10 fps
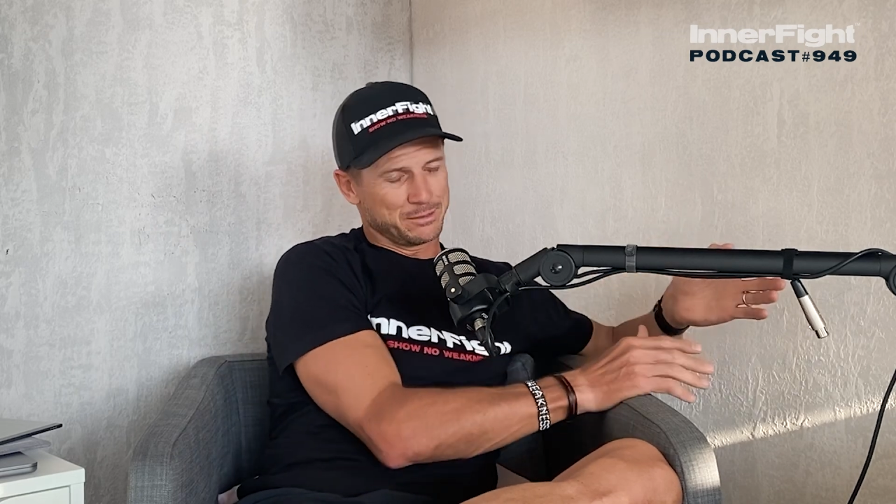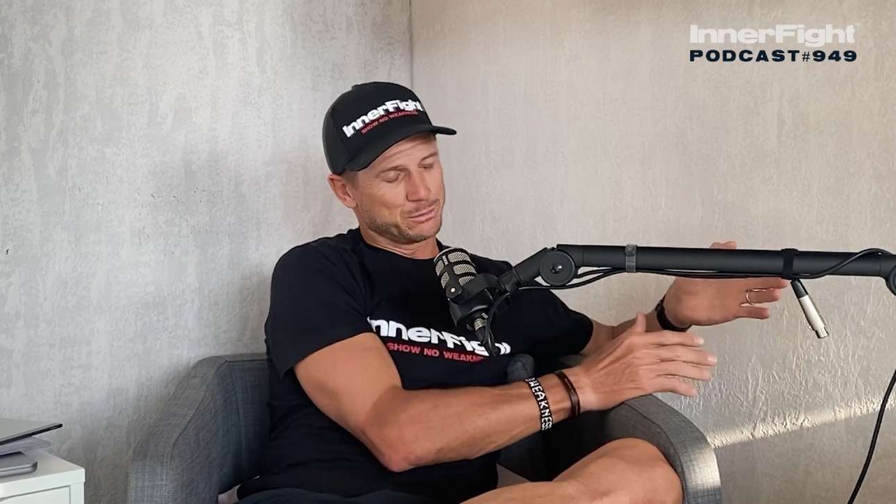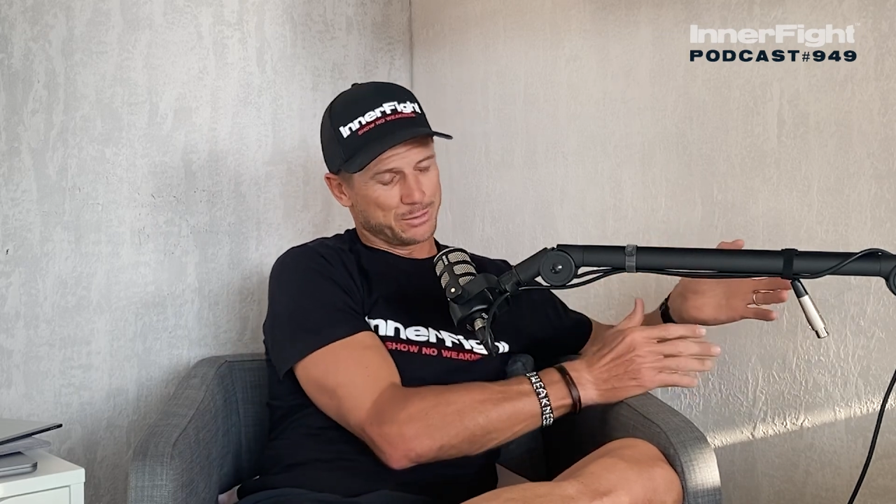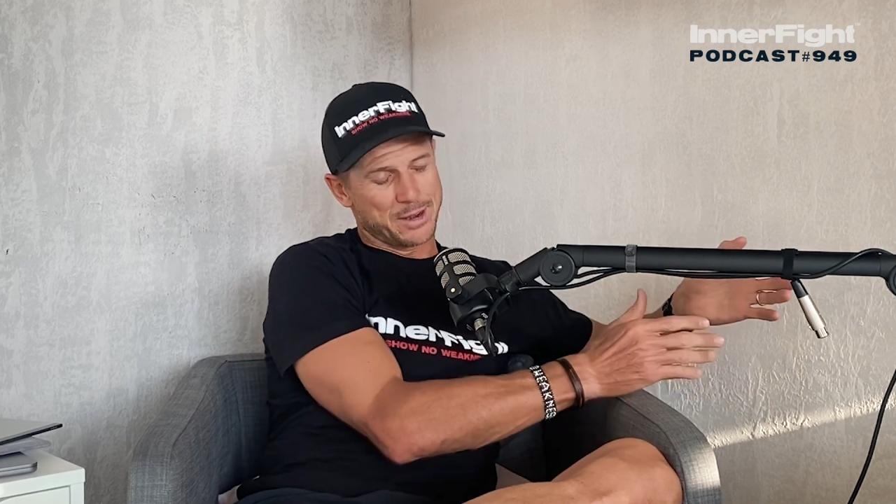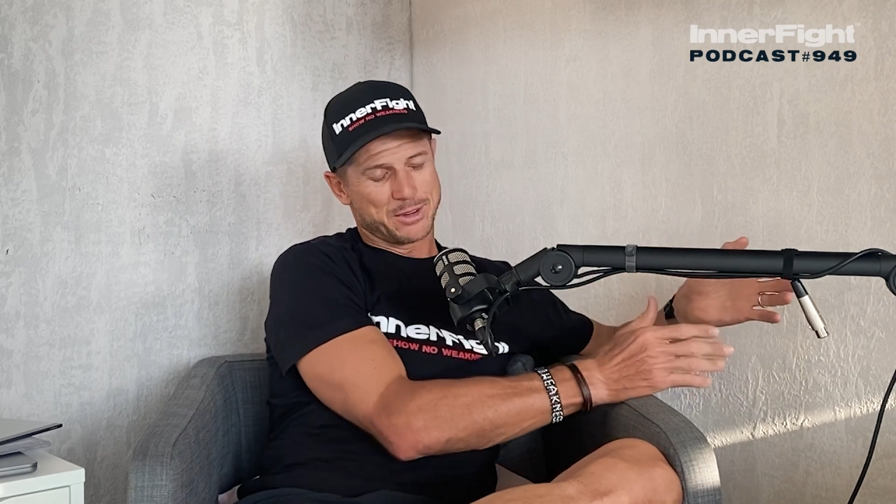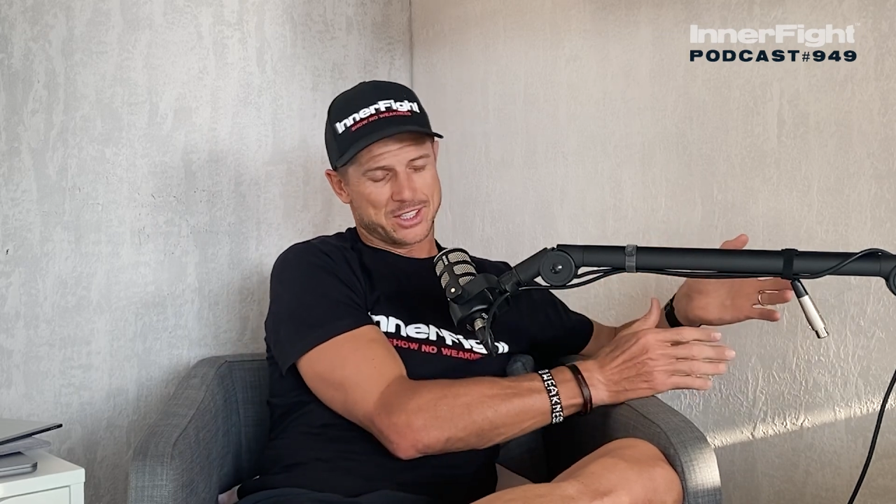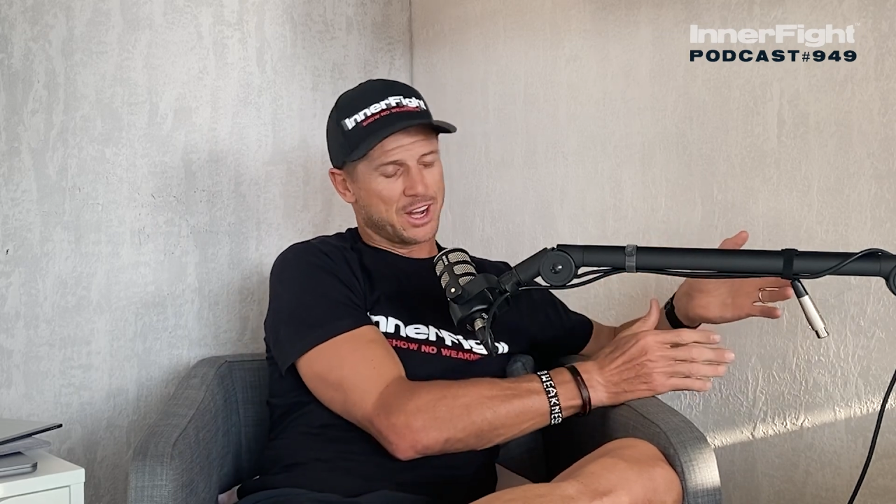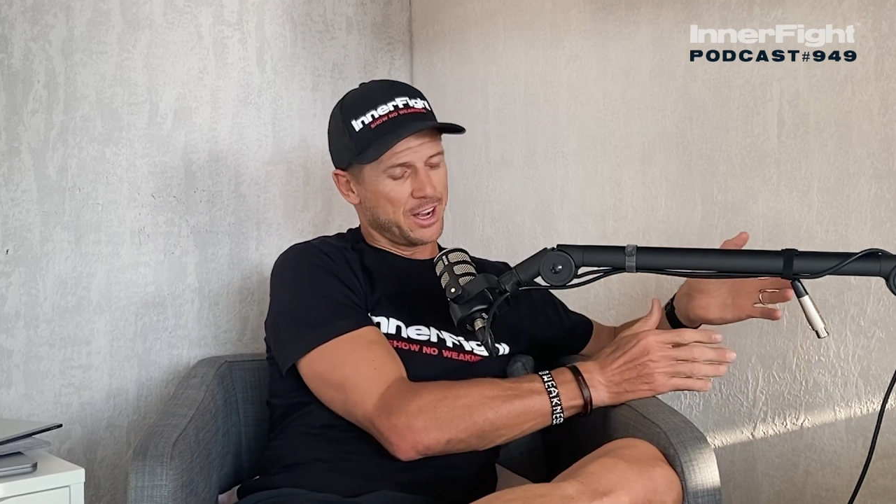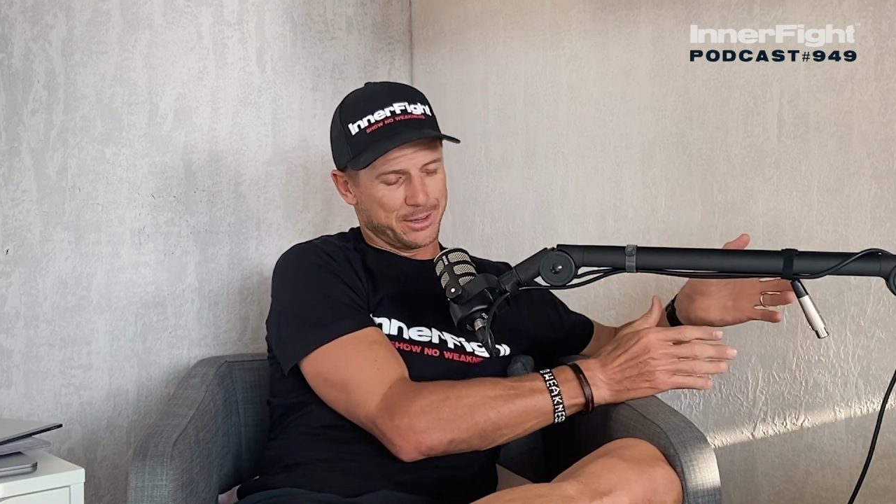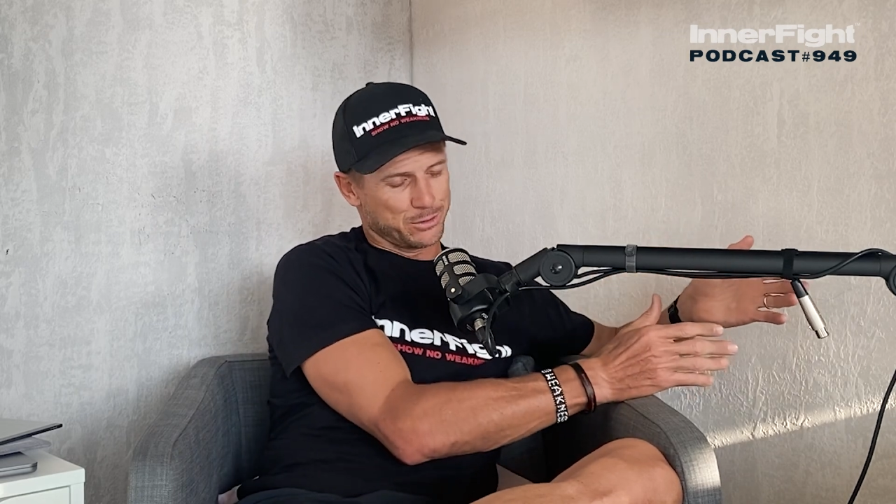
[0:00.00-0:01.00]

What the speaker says: when we started,